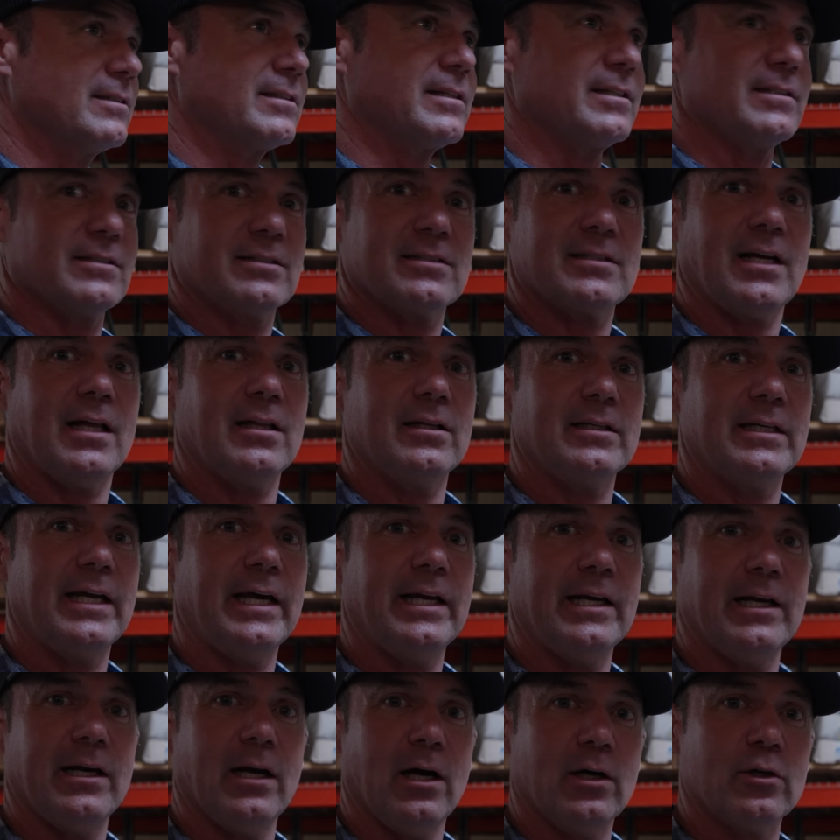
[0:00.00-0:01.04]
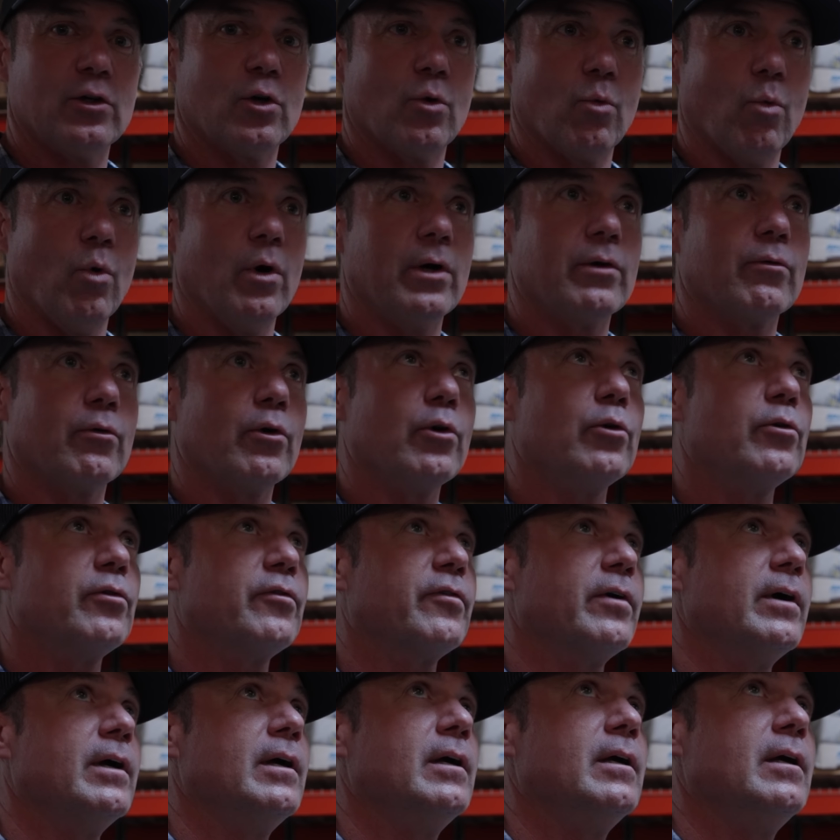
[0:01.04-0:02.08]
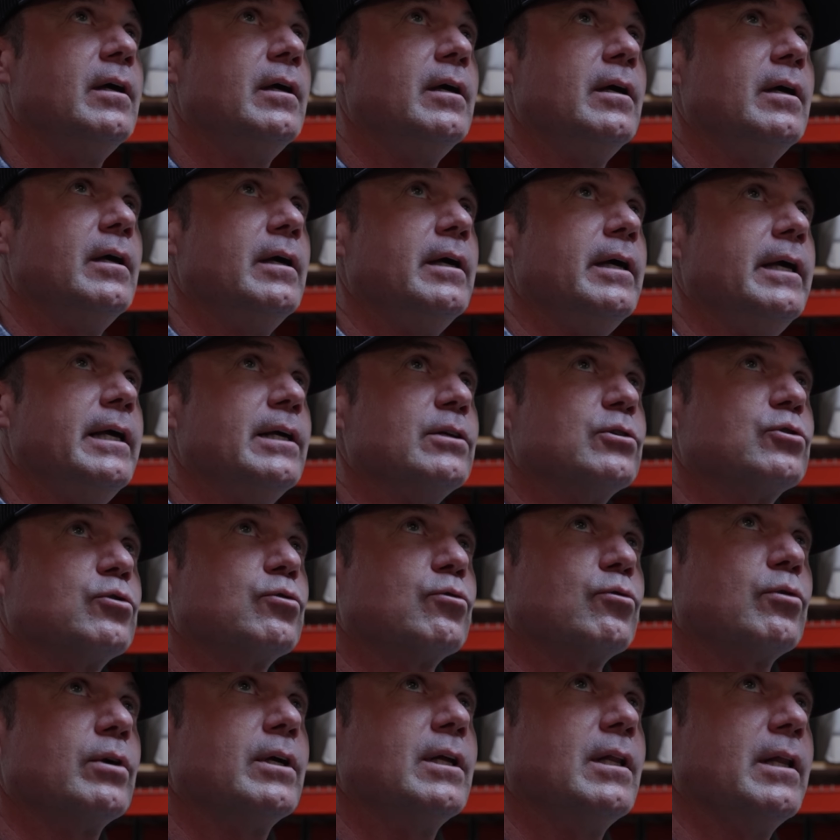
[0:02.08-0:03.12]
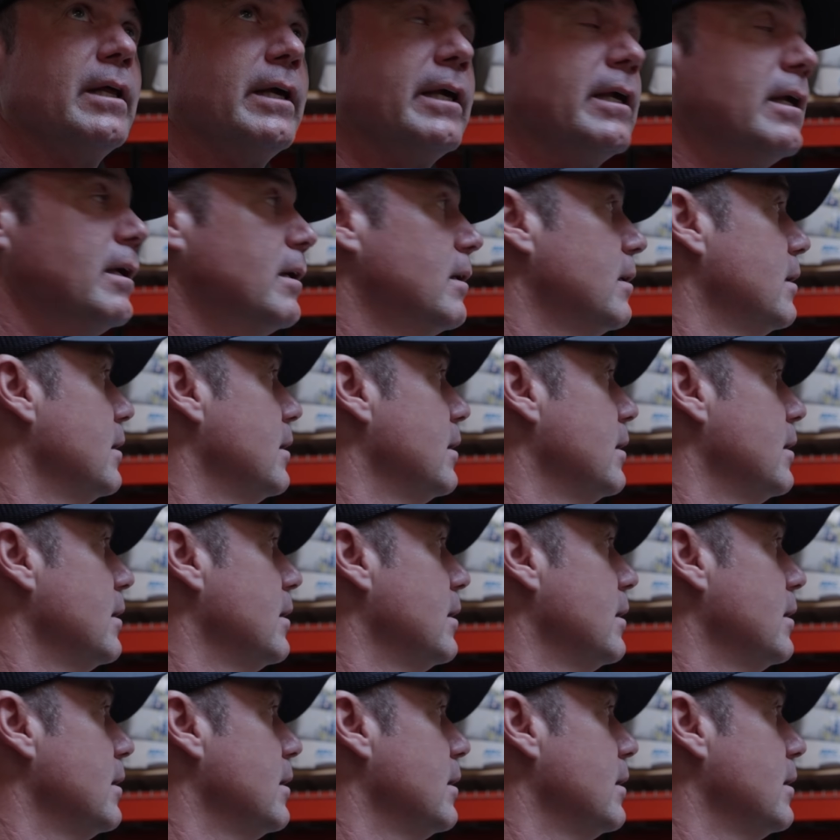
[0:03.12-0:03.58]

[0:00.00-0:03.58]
consolidated under one roof, it's really